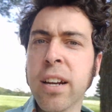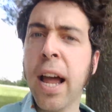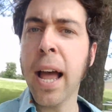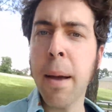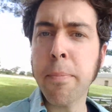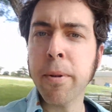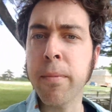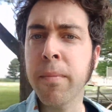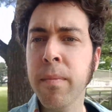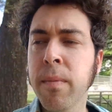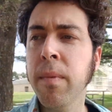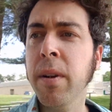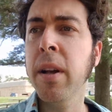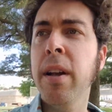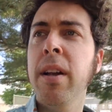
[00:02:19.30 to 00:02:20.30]
gonna happen.
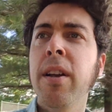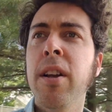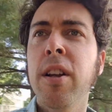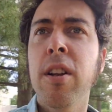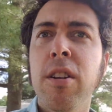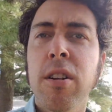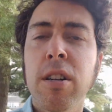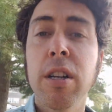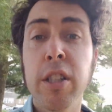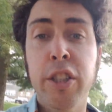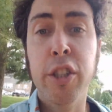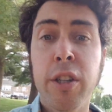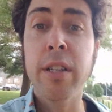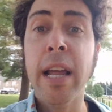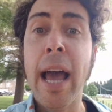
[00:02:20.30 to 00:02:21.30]

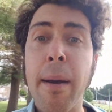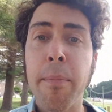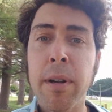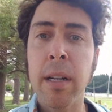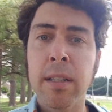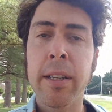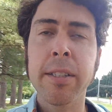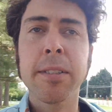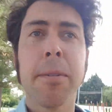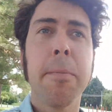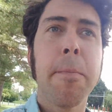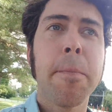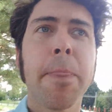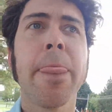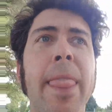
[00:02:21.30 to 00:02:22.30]
Shouldn't happen, at least.
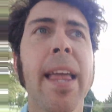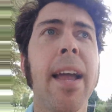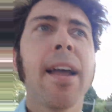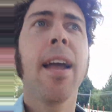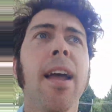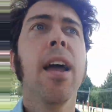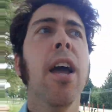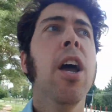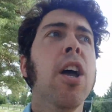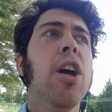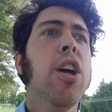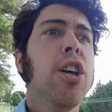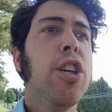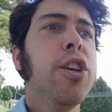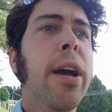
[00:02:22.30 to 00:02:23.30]

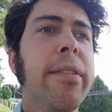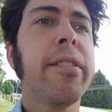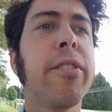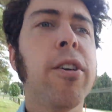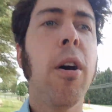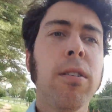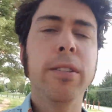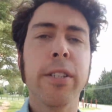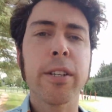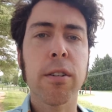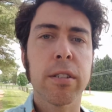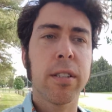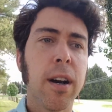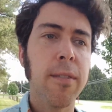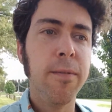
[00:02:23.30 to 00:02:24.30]
You have to talk to
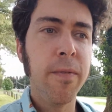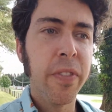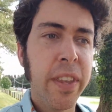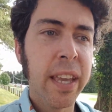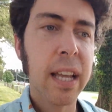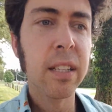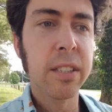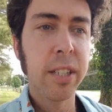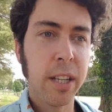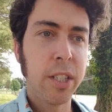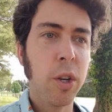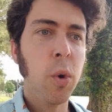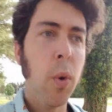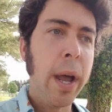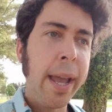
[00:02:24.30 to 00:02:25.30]
yourself in
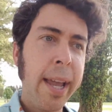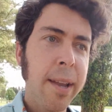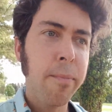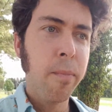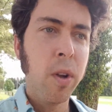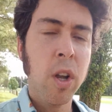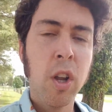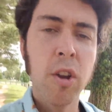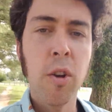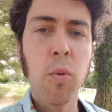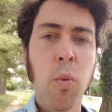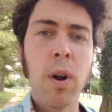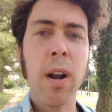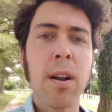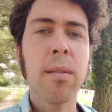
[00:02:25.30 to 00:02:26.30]
such a way
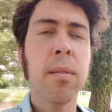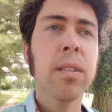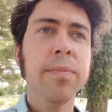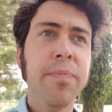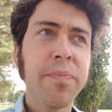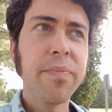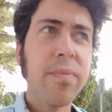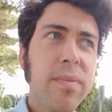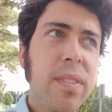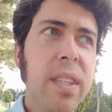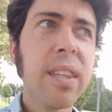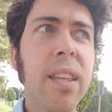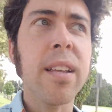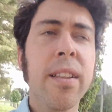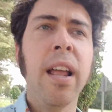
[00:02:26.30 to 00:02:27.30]
where
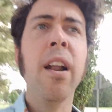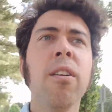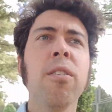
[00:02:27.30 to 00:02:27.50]
not